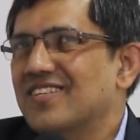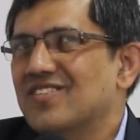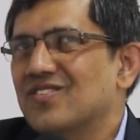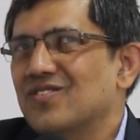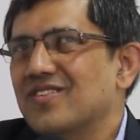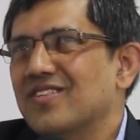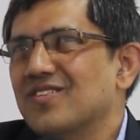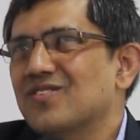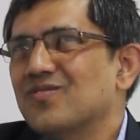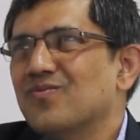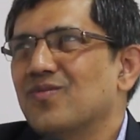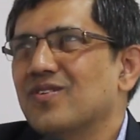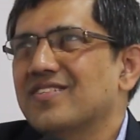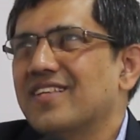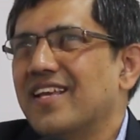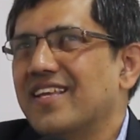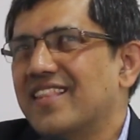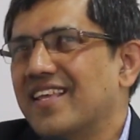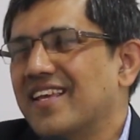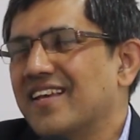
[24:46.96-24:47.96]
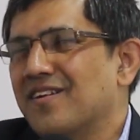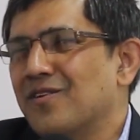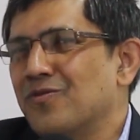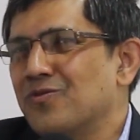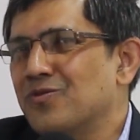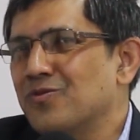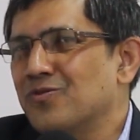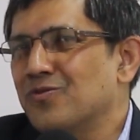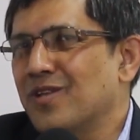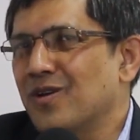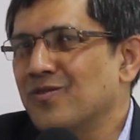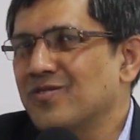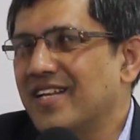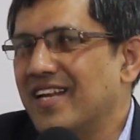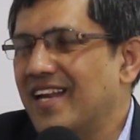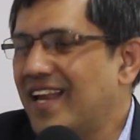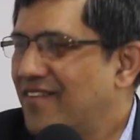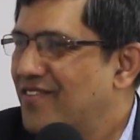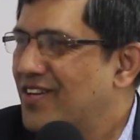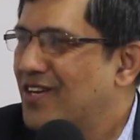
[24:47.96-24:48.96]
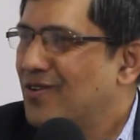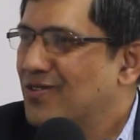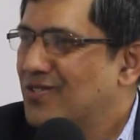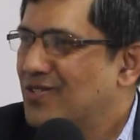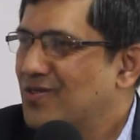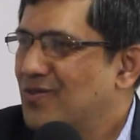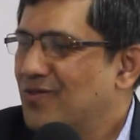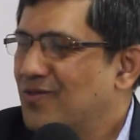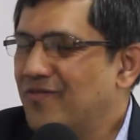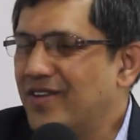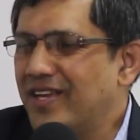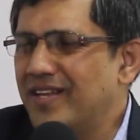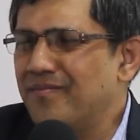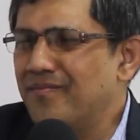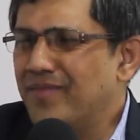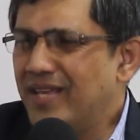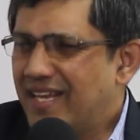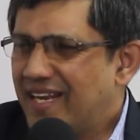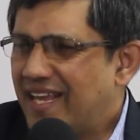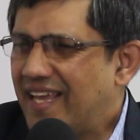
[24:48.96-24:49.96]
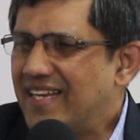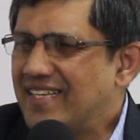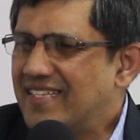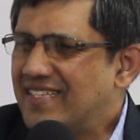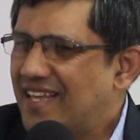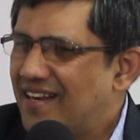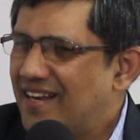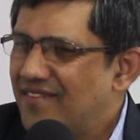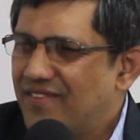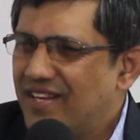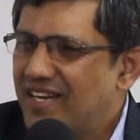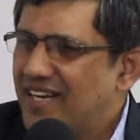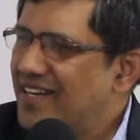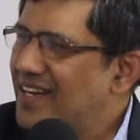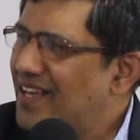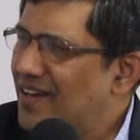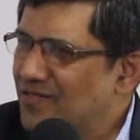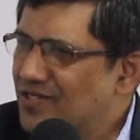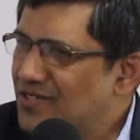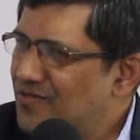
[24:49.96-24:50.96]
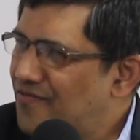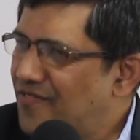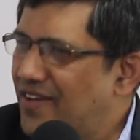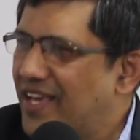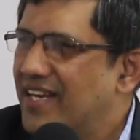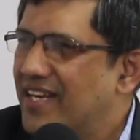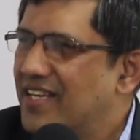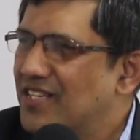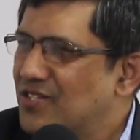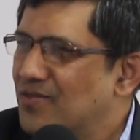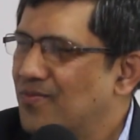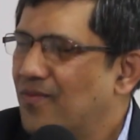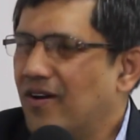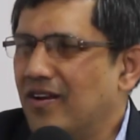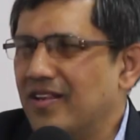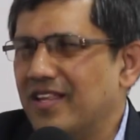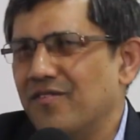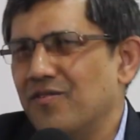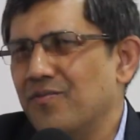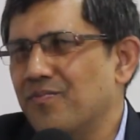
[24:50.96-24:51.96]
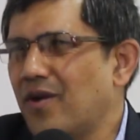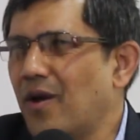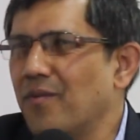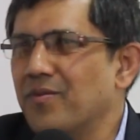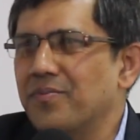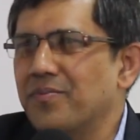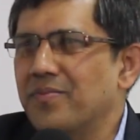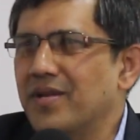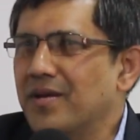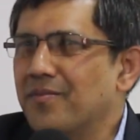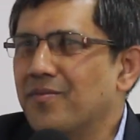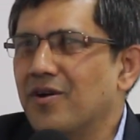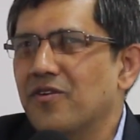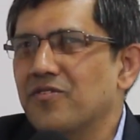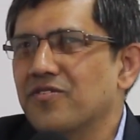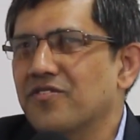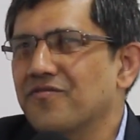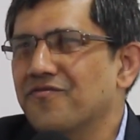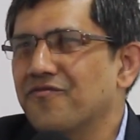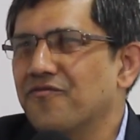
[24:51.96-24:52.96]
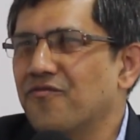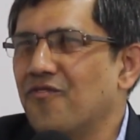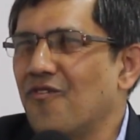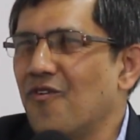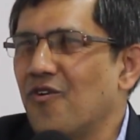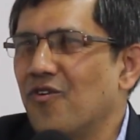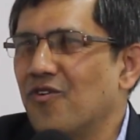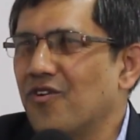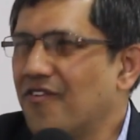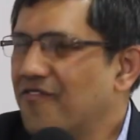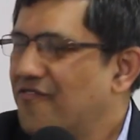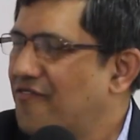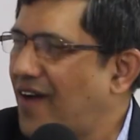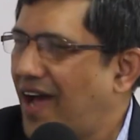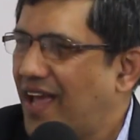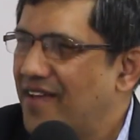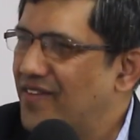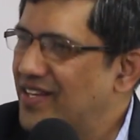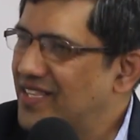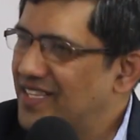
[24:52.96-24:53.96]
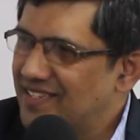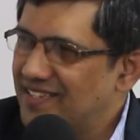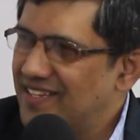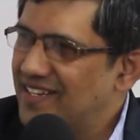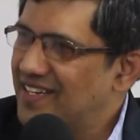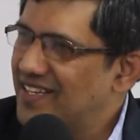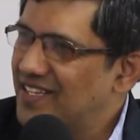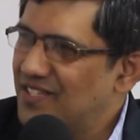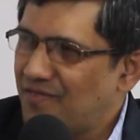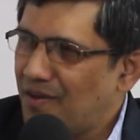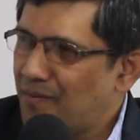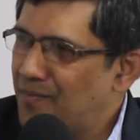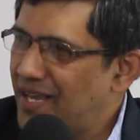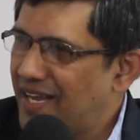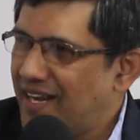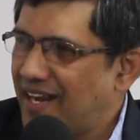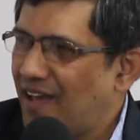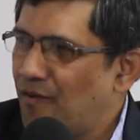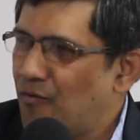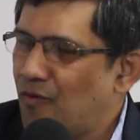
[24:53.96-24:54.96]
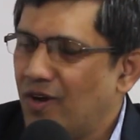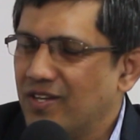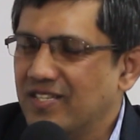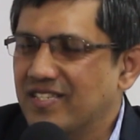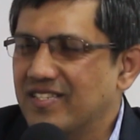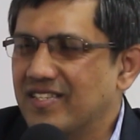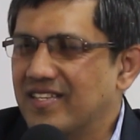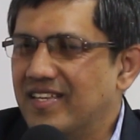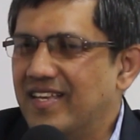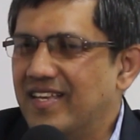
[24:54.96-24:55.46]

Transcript: So this was, I think, around 2011 or so, when BNI itself in India was very small. There were probably about 4 or 5 other cities where BNI was.